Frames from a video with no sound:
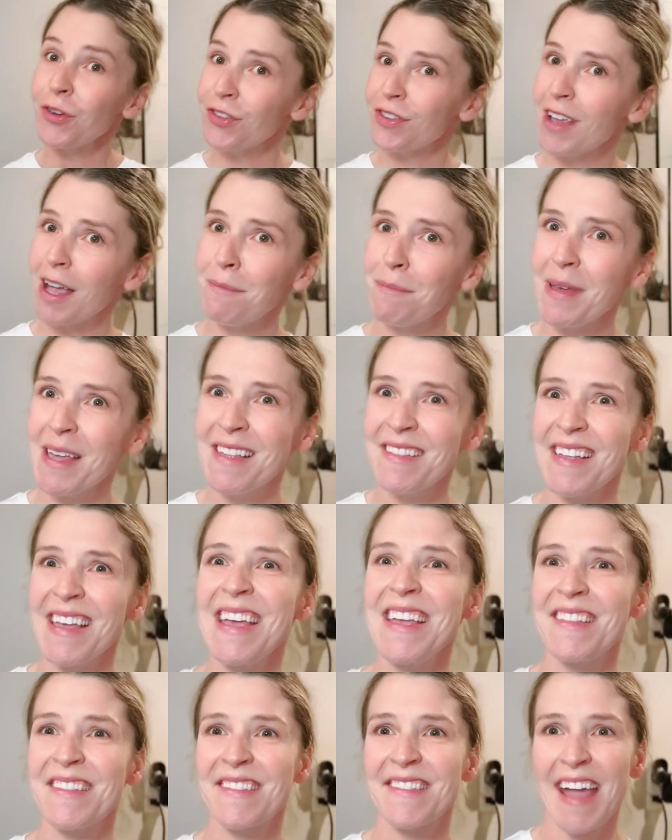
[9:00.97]
step is
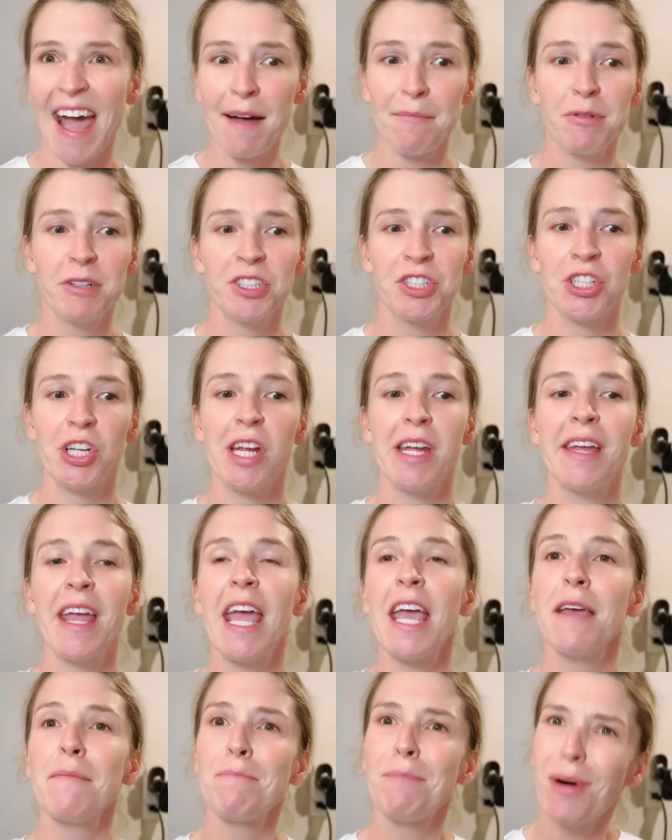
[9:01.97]
establishing
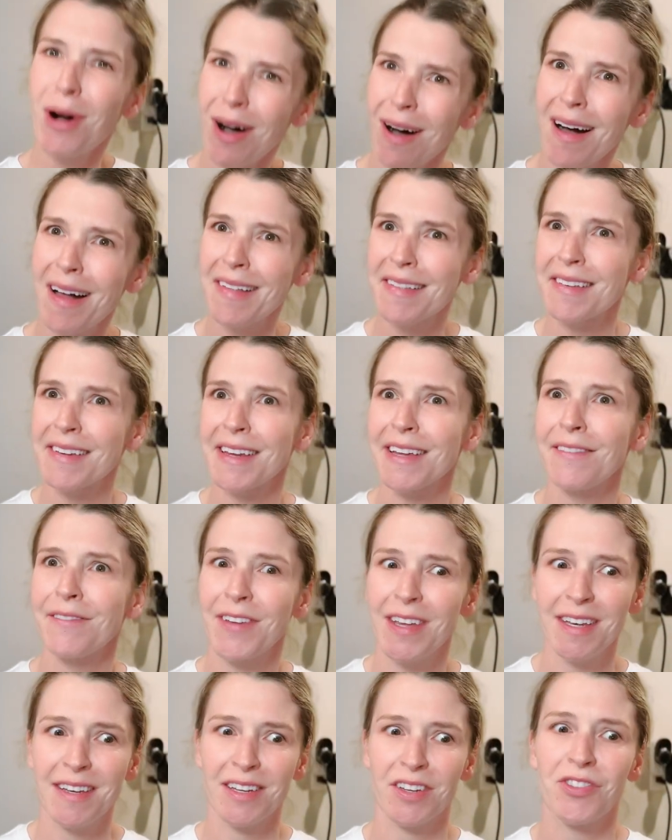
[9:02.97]
a positive
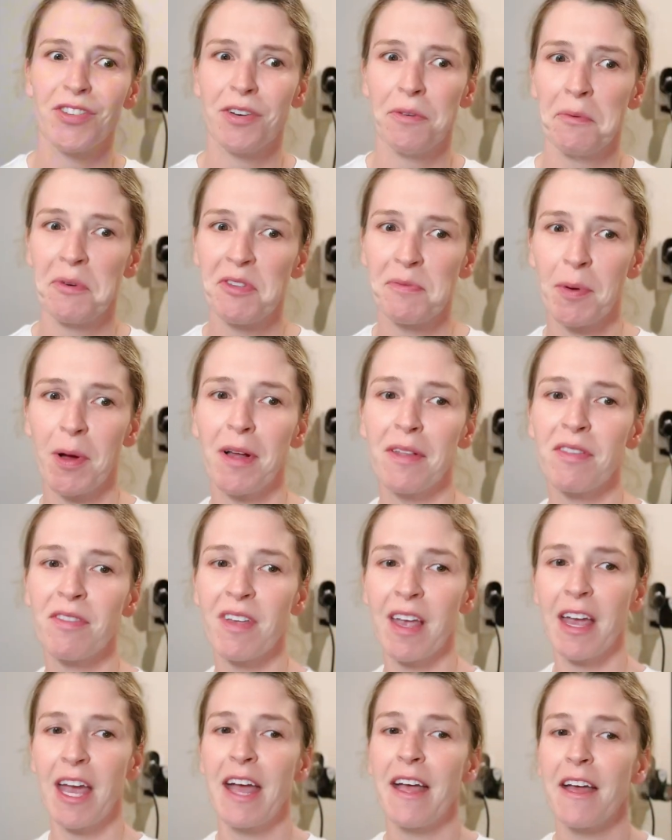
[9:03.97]
condition response,
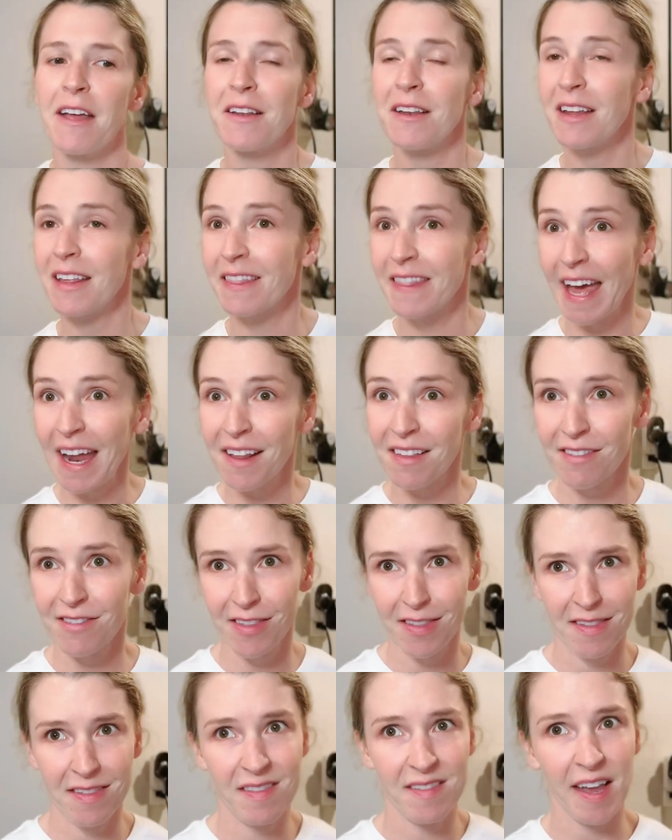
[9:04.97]
and that is to
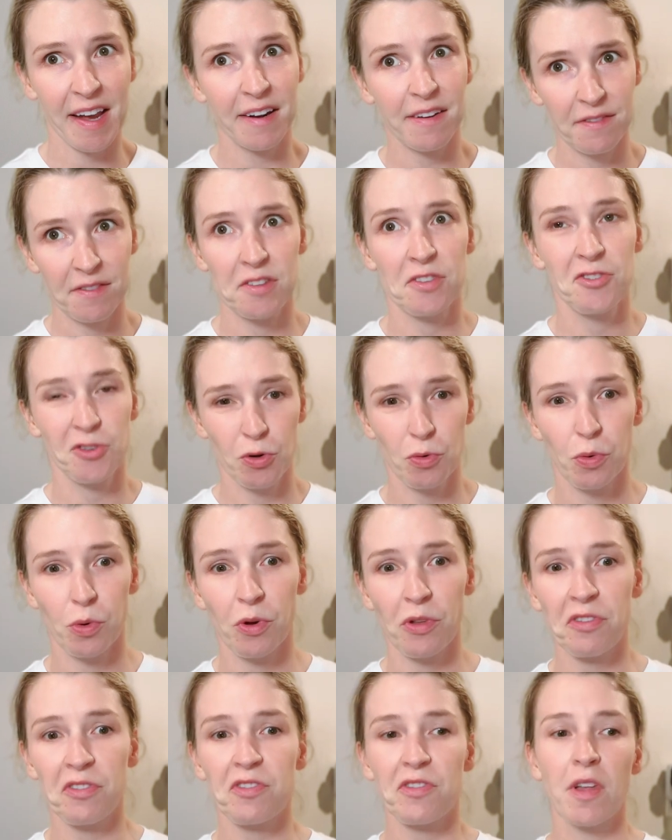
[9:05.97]
the sight of the
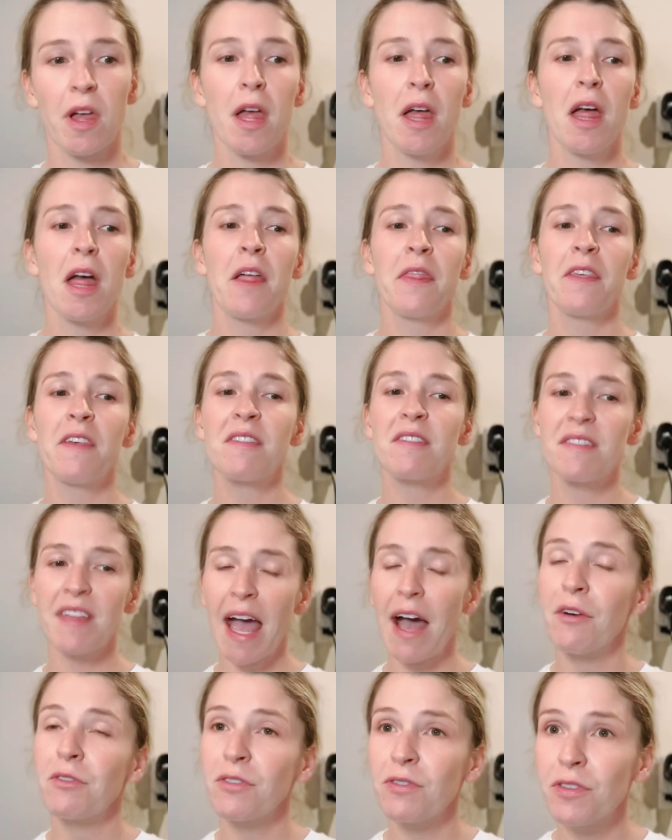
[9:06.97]
tools. The
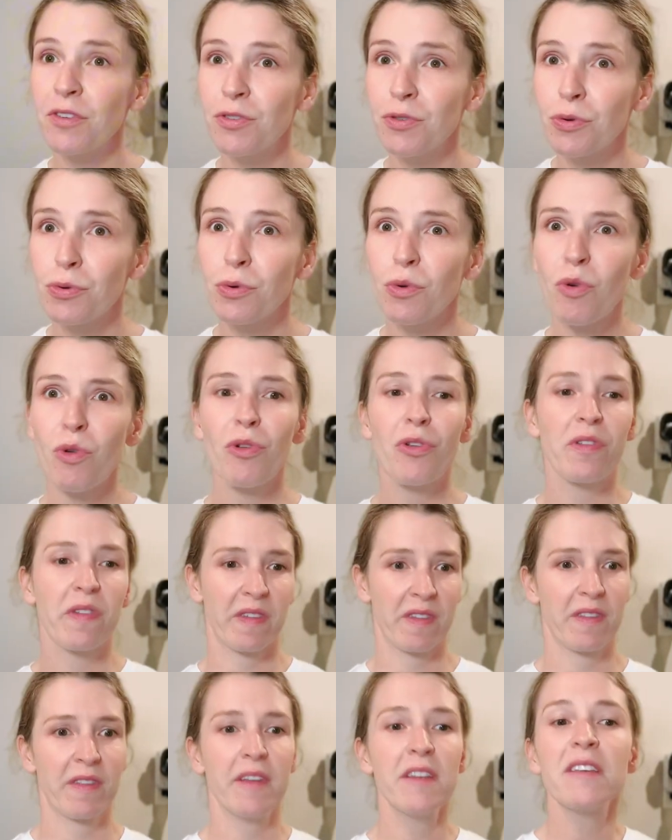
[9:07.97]
sound of the
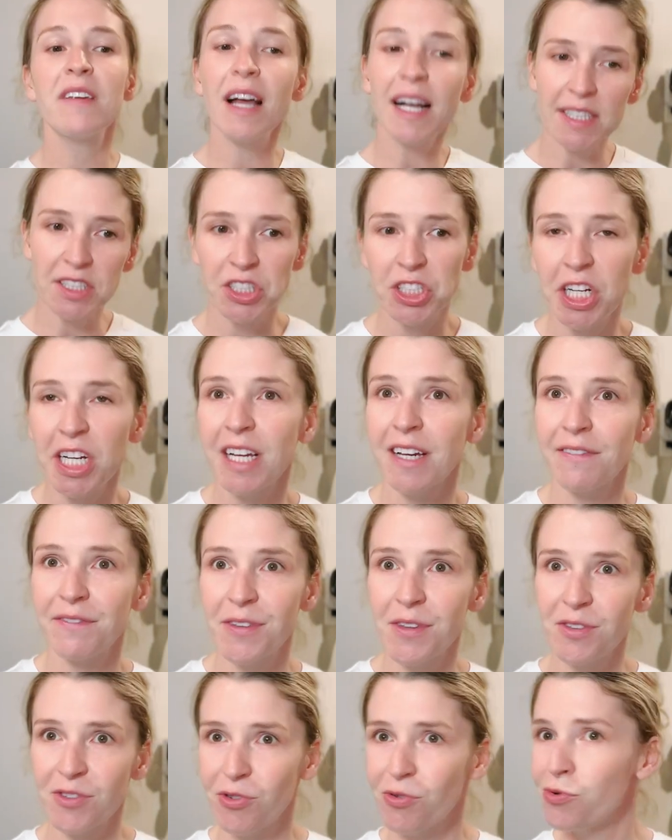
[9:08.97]
tools, the touching of
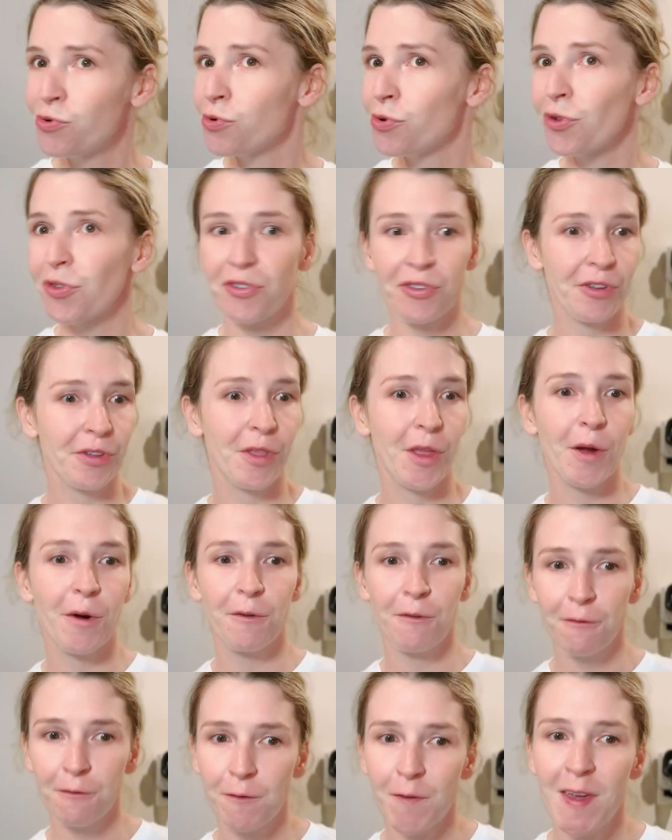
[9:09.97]
the tools to their
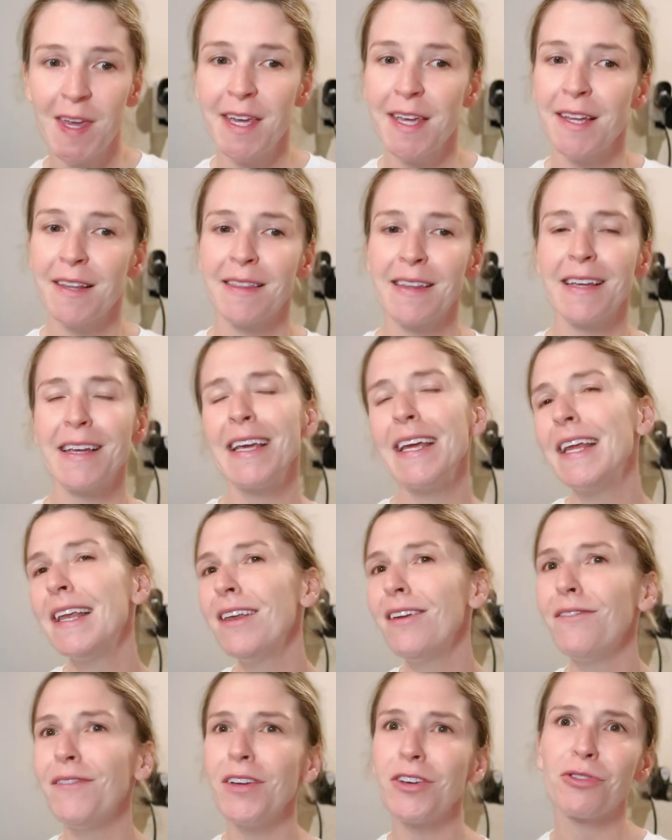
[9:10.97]
feet, the
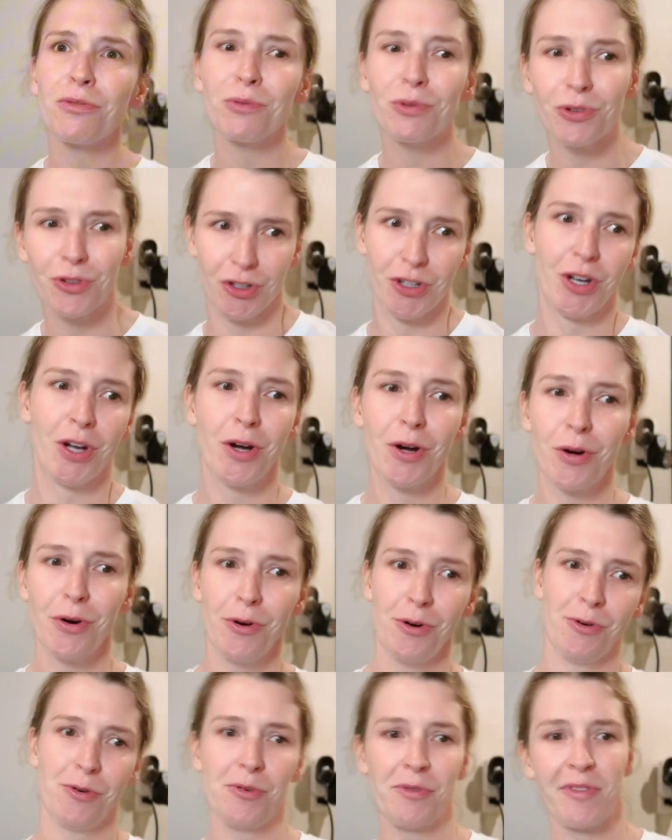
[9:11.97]
individual
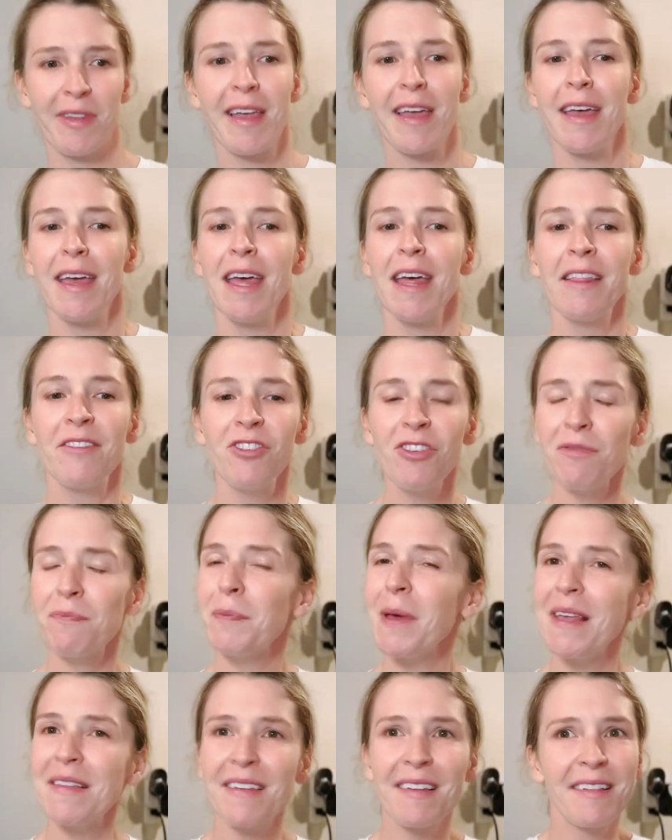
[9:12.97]
toes, just
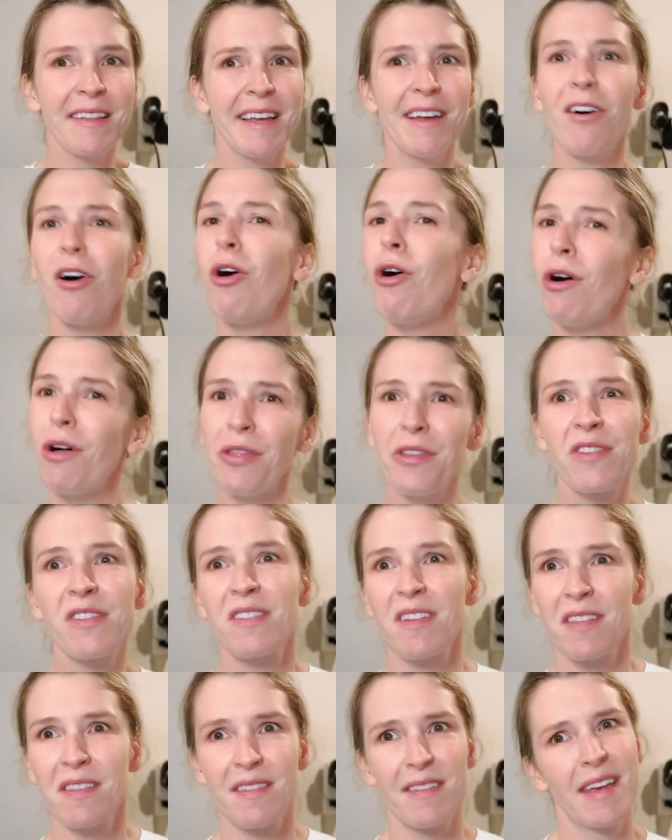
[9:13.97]
basically all the
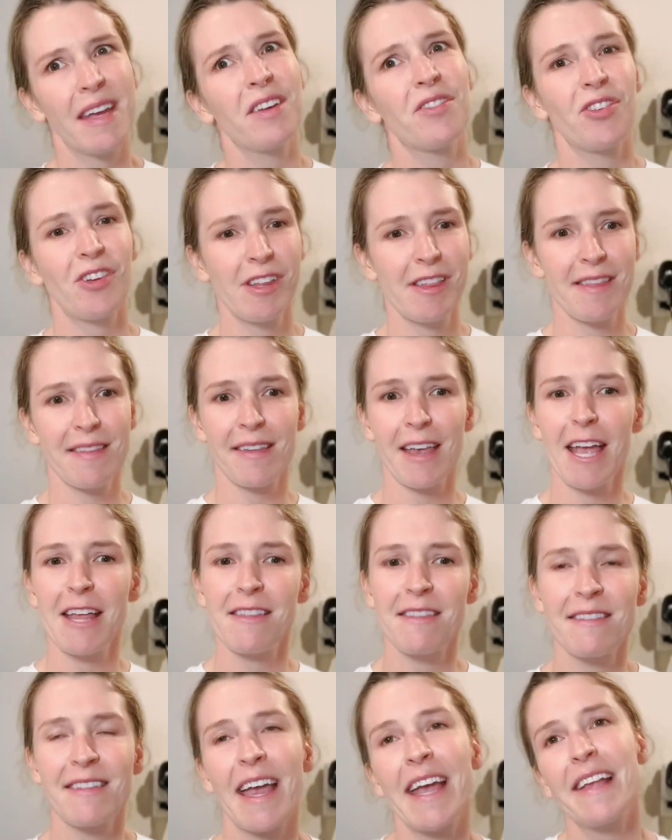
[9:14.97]
sensations
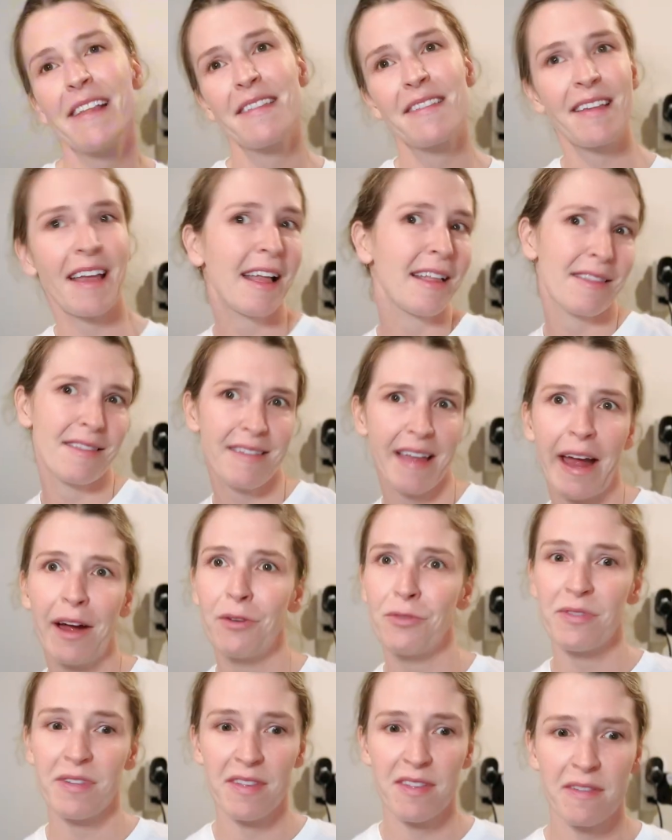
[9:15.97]
and sights and
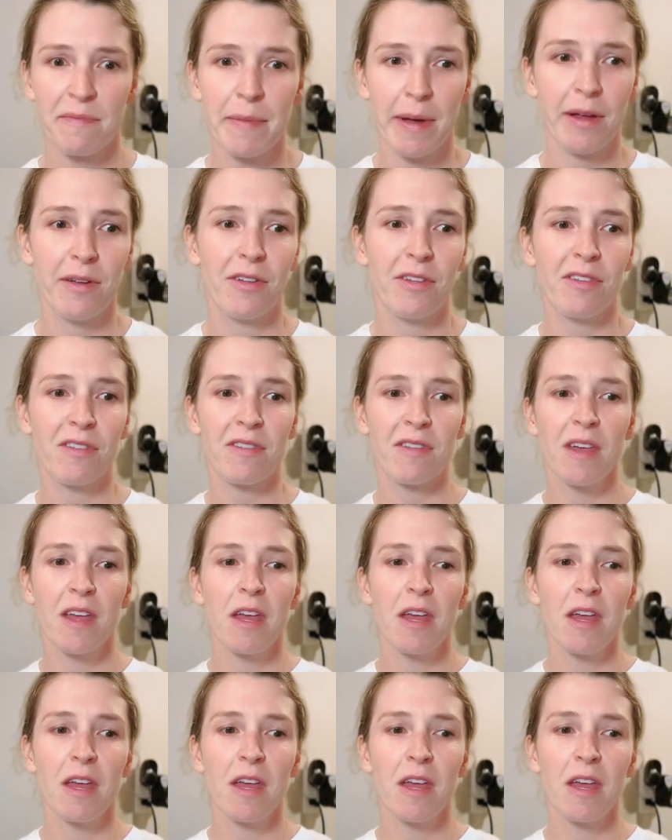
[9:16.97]
sounds and smells.